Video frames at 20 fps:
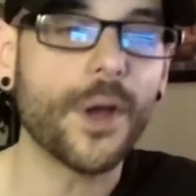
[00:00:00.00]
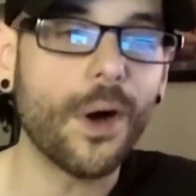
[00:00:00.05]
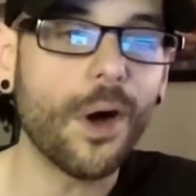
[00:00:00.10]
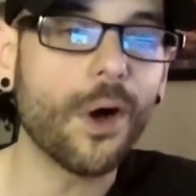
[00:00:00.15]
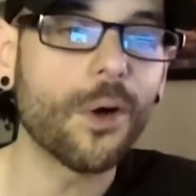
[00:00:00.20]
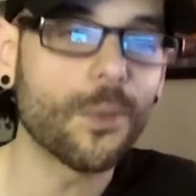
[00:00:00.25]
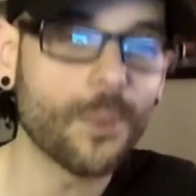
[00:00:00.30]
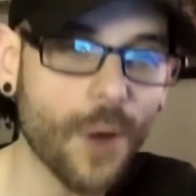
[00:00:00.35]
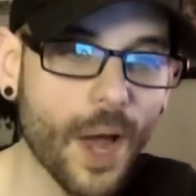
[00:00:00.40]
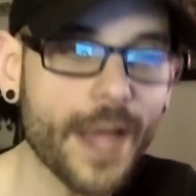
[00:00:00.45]

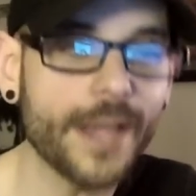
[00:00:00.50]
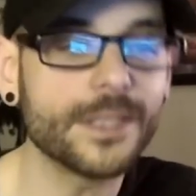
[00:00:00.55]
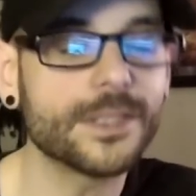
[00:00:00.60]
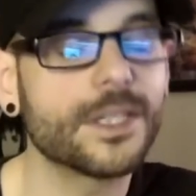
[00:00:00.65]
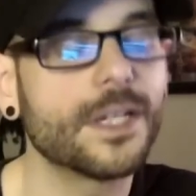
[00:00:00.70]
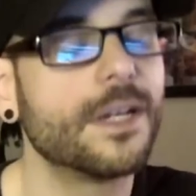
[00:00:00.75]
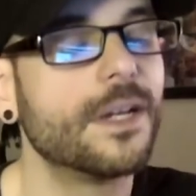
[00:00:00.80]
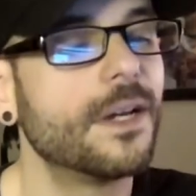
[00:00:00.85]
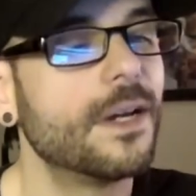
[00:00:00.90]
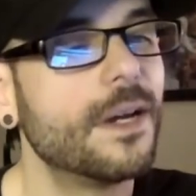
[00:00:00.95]
All right.
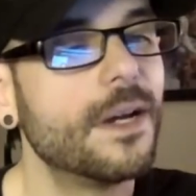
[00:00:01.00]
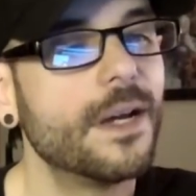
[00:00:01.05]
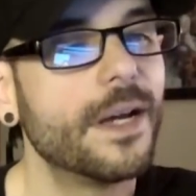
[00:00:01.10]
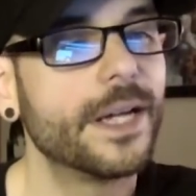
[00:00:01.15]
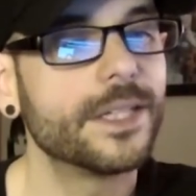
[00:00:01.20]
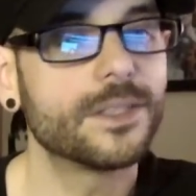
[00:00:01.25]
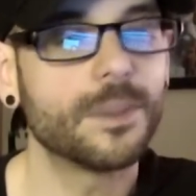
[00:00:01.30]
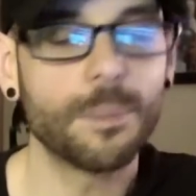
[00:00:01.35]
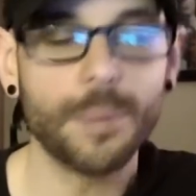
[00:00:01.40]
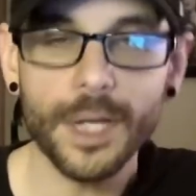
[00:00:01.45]

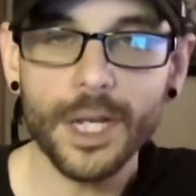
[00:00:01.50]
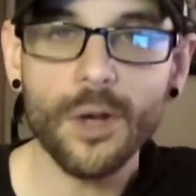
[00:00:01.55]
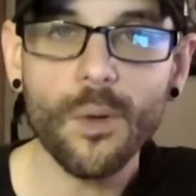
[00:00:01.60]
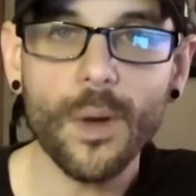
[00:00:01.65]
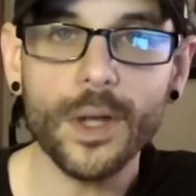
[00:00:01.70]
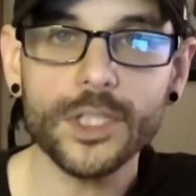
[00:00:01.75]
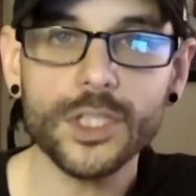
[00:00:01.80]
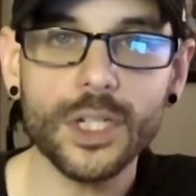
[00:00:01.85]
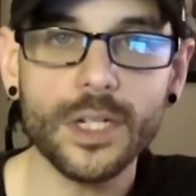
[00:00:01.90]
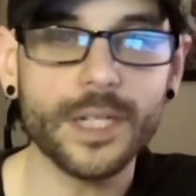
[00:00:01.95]
That's a big
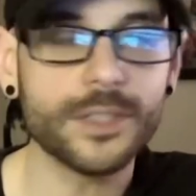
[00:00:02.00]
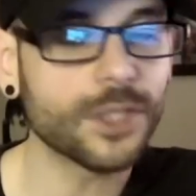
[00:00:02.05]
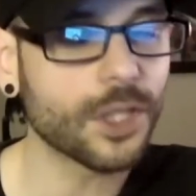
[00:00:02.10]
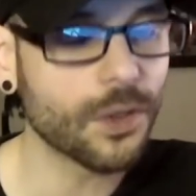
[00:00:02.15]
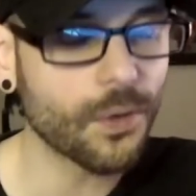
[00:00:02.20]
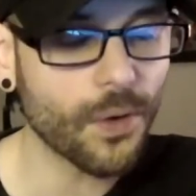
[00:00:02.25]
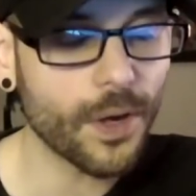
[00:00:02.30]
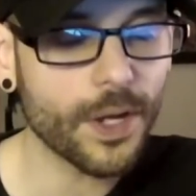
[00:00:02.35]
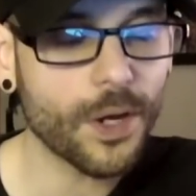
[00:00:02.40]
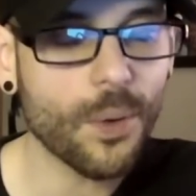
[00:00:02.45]
question. That's a
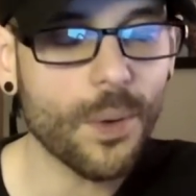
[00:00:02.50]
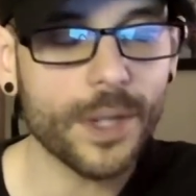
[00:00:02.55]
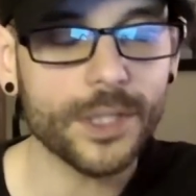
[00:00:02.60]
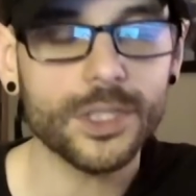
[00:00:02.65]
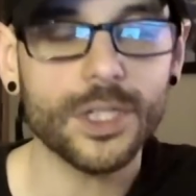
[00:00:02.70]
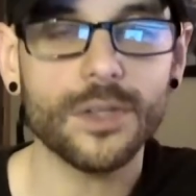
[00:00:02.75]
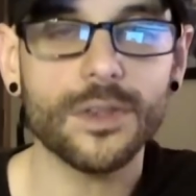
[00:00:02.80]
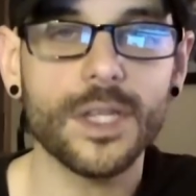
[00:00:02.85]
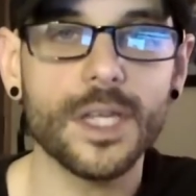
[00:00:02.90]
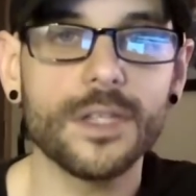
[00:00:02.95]
great
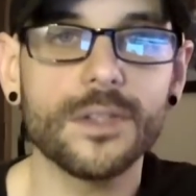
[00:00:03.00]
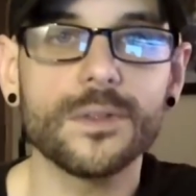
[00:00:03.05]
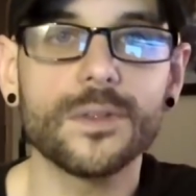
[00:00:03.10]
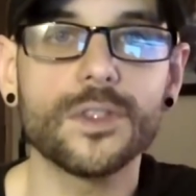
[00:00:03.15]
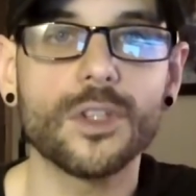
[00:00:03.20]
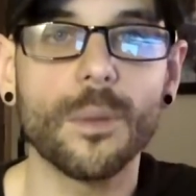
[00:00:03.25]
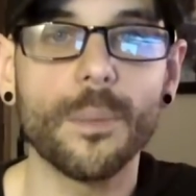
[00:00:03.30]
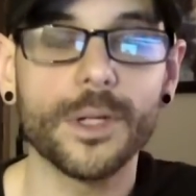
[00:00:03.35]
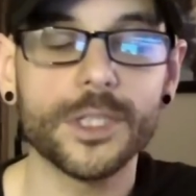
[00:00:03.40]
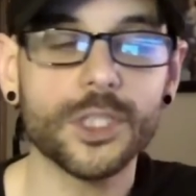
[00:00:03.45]
question. Thank you
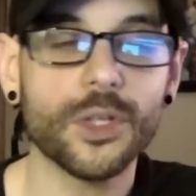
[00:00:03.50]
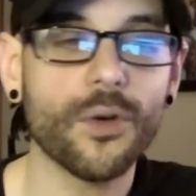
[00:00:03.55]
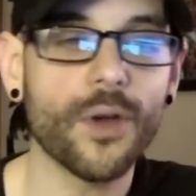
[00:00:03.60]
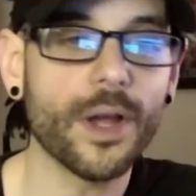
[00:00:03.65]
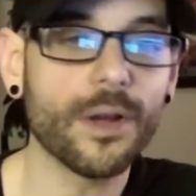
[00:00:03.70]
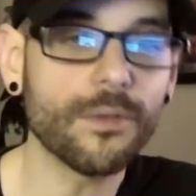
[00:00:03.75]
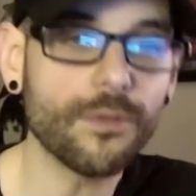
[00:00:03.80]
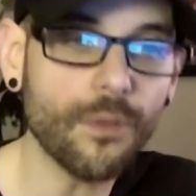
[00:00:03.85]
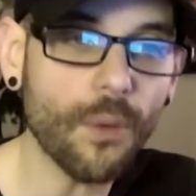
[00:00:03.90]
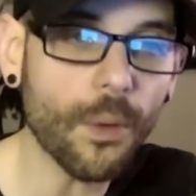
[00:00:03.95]
so much,
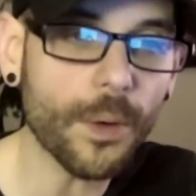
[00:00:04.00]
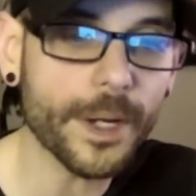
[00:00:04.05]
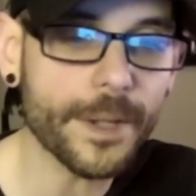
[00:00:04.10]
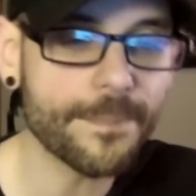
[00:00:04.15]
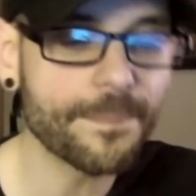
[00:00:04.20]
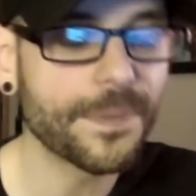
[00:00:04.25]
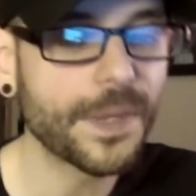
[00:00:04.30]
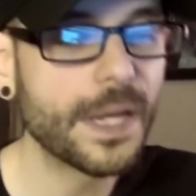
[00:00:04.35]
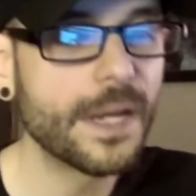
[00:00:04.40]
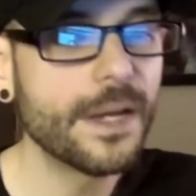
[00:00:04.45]
Craig, for
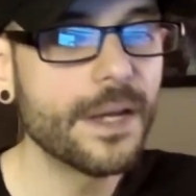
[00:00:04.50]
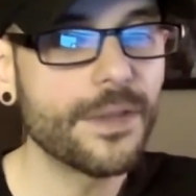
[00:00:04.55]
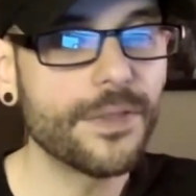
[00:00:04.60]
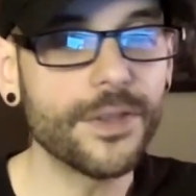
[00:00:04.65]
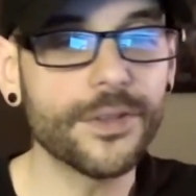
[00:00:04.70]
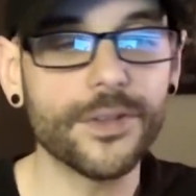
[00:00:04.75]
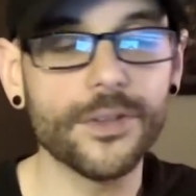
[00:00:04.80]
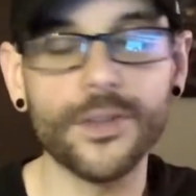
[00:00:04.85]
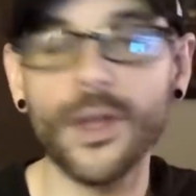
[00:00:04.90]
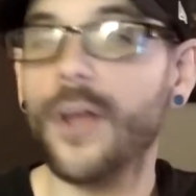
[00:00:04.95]
it.
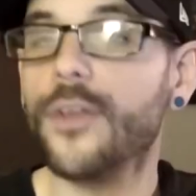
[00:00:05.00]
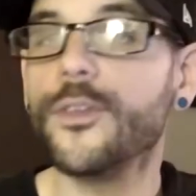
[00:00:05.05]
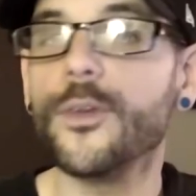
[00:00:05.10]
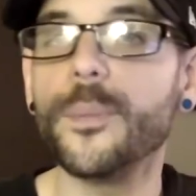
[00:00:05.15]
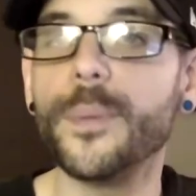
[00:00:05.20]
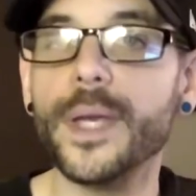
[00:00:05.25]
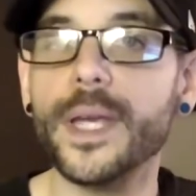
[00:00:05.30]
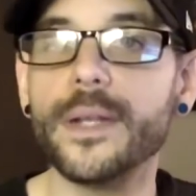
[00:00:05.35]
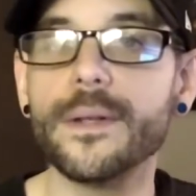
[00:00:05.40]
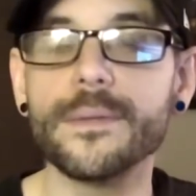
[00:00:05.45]
This has also
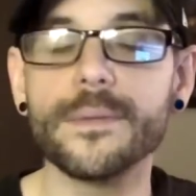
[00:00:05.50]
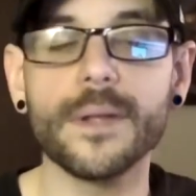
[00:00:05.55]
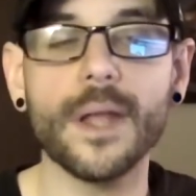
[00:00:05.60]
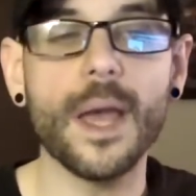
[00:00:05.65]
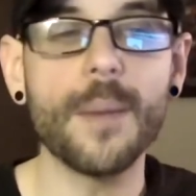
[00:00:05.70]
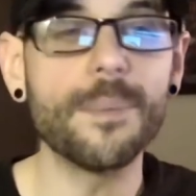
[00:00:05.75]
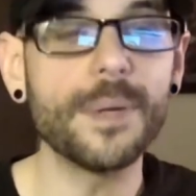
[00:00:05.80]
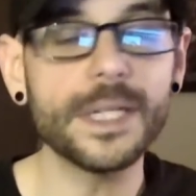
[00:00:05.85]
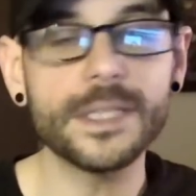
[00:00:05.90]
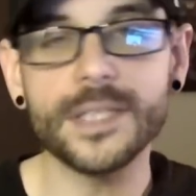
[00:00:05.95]
been
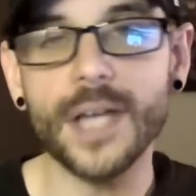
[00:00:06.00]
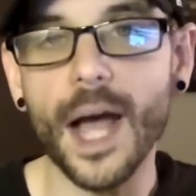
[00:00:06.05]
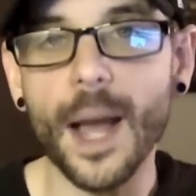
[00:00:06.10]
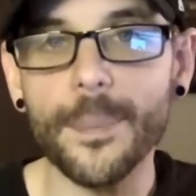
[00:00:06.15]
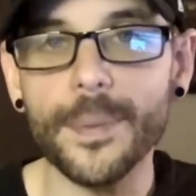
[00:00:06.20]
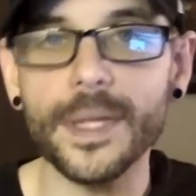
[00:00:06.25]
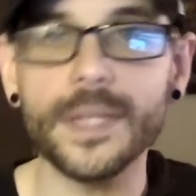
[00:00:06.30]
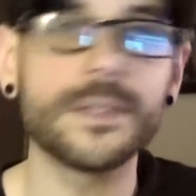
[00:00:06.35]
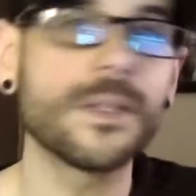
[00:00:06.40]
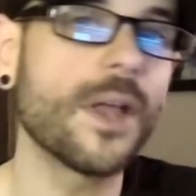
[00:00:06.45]
a big
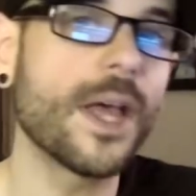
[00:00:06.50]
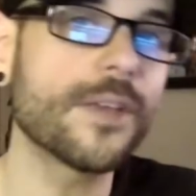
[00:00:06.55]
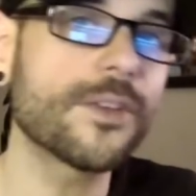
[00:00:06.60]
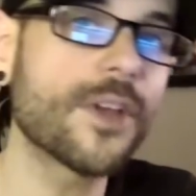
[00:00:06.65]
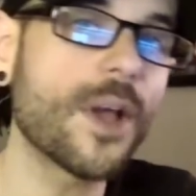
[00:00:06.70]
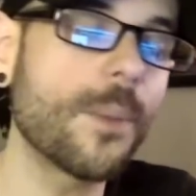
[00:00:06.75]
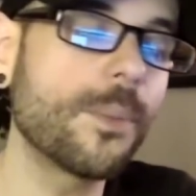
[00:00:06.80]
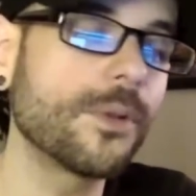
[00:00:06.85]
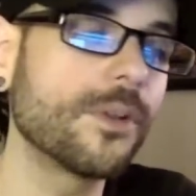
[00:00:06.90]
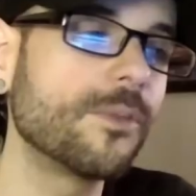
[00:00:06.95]
topic the last
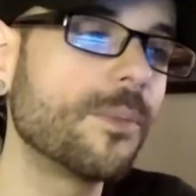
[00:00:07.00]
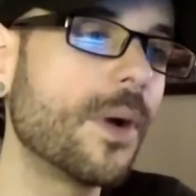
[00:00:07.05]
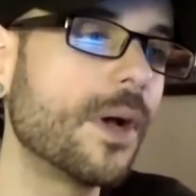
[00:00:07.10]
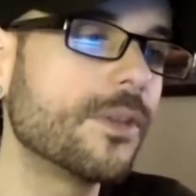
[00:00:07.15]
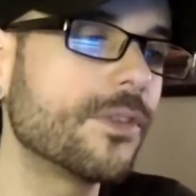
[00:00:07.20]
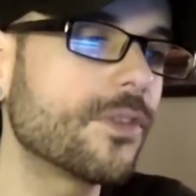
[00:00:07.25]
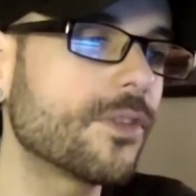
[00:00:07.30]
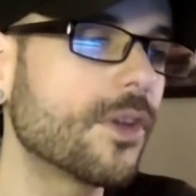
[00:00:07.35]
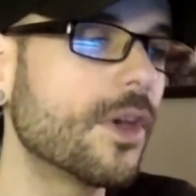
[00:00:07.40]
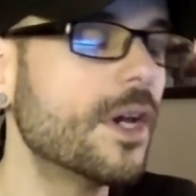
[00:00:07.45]
couple of
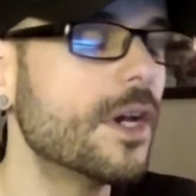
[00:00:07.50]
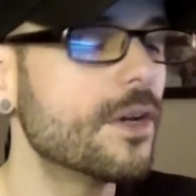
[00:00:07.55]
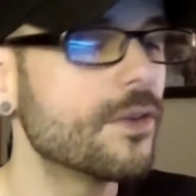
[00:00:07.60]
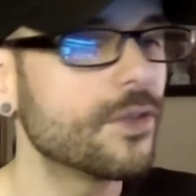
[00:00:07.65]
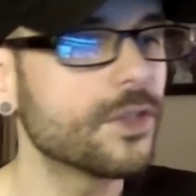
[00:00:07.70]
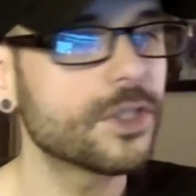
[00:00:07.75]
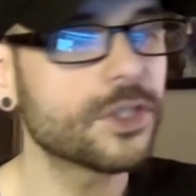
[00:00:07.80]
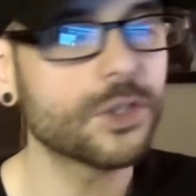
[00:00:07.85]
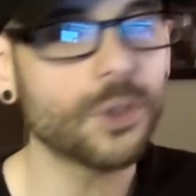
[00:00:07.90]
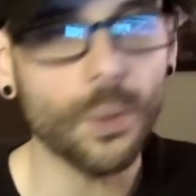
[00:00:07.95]
months,
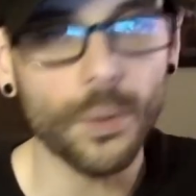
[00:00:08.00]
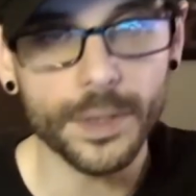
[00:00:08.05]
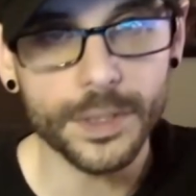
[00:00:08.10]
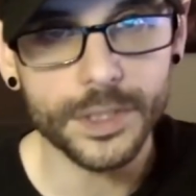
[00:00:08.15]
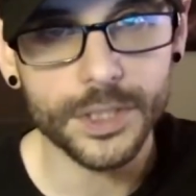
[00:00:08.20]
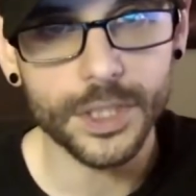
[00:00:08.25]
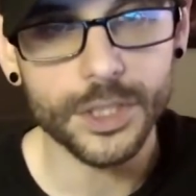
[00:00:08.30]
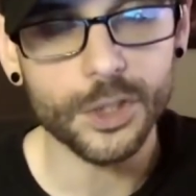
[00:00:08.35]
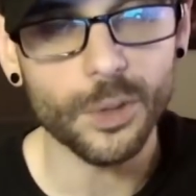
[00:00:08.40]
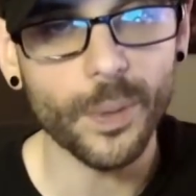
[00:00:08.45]
the storage
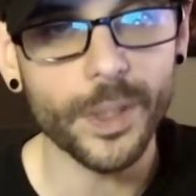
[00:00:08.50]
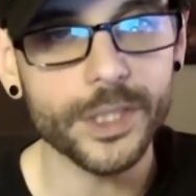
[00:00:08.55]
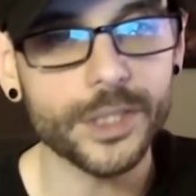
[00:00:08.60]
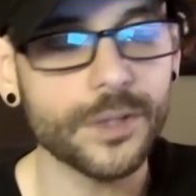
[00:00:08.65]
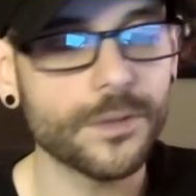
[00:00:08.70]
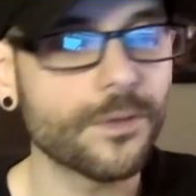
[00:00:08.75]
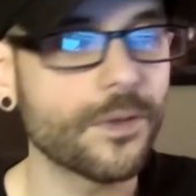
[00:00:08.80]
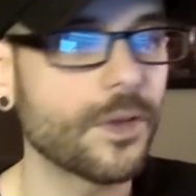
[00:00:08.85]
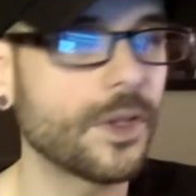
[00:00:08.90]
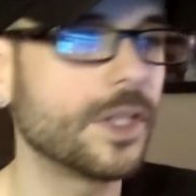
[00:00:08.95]

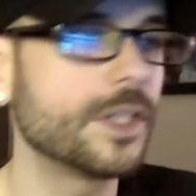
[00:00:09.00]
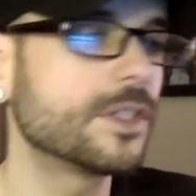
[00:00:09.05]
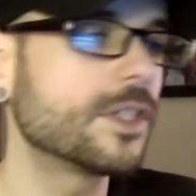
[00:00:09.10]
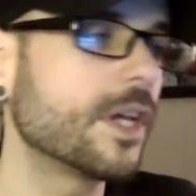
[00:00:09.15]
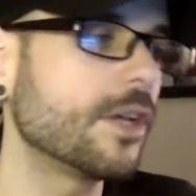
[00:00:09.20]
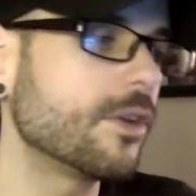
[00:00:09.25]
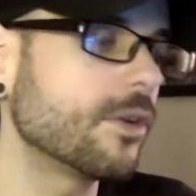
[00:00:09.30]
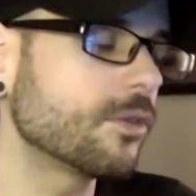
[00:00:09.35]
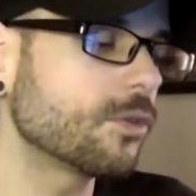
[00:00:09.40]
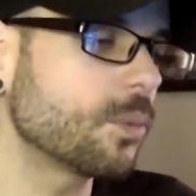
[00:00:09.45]
situation for the
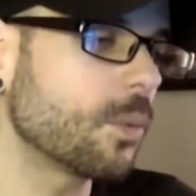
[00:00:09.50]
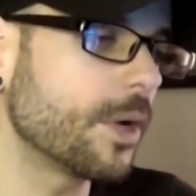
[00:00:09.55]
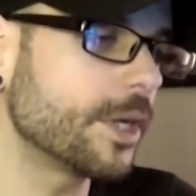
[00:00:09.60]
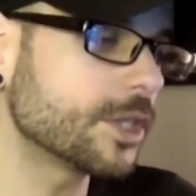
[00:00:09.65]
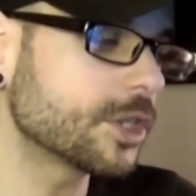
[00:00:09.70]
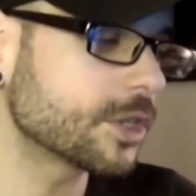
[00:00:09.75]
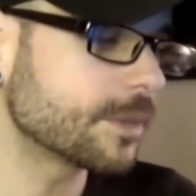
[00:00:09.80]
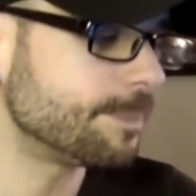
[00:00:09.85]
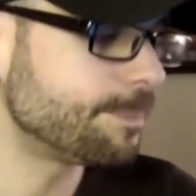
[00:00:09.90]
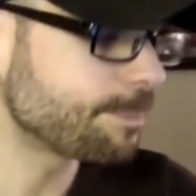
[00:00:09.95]
Nintendo
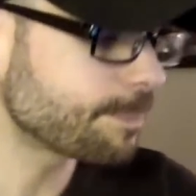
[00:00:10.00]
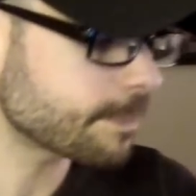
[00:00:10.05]
Switch.